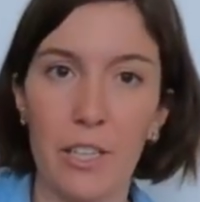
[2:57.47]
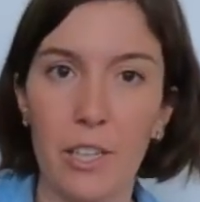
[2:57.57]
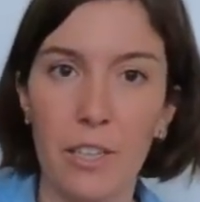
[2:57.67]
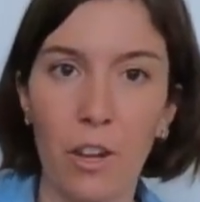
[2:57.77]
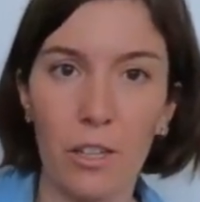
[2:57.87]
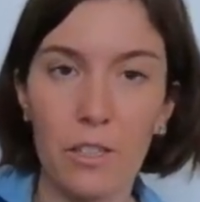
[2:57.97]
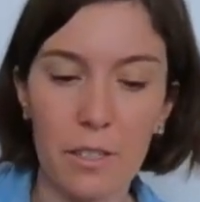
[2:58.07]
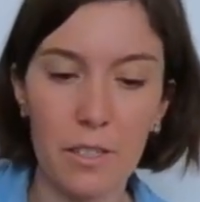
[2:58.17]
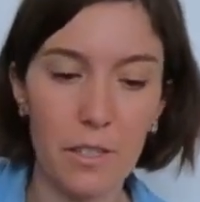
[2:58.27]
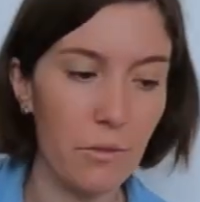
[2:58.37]
actually not
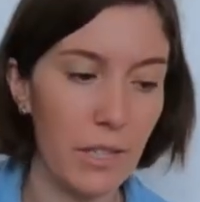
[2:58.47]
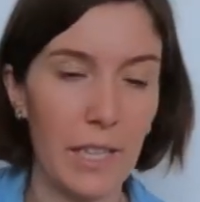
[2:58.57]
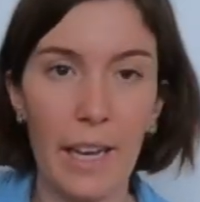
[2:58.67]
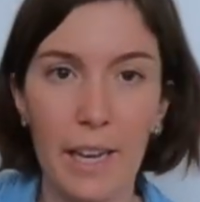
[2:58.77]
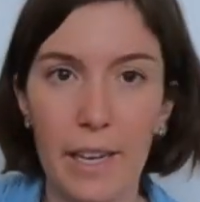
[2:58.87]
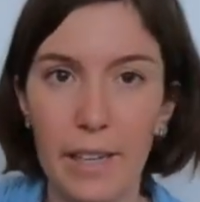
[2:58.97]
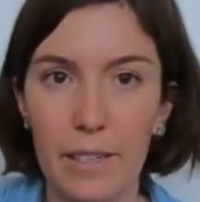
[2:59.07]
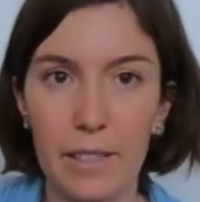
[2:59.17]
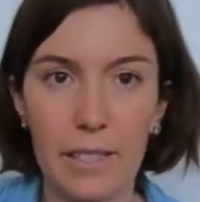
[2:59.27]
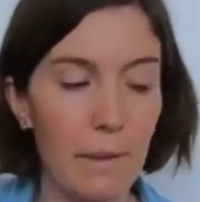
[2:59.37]
using
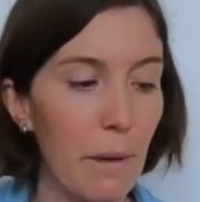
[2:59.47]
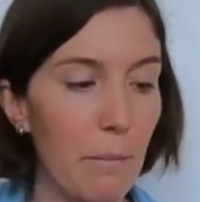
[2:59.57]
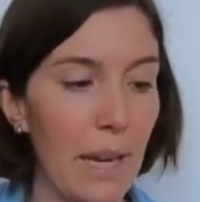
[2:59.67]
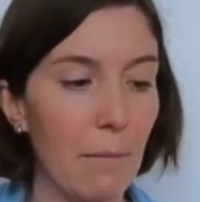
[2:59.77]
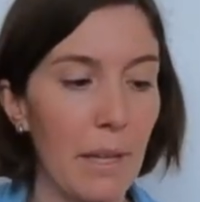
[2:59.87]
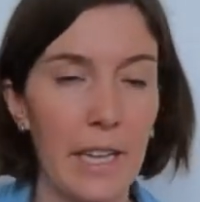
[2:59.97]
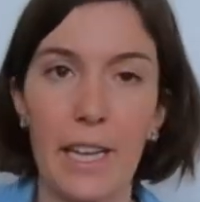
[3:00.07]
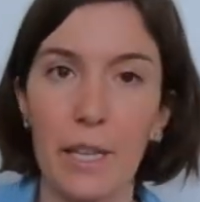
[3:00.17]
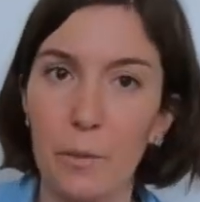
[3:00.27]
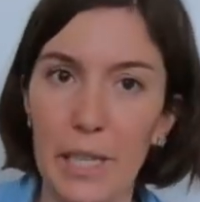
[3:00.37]
a sleeping bag but
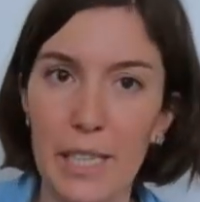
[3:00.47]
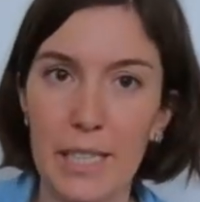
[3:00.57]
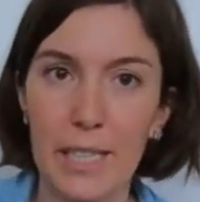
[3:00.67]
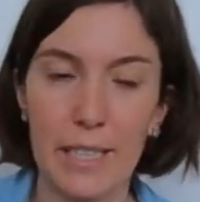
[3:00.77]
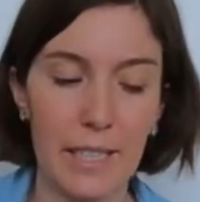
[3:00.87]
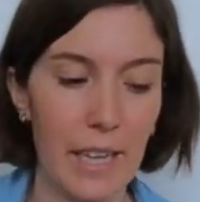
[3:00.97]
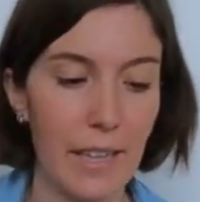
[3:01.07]
a quilt. It's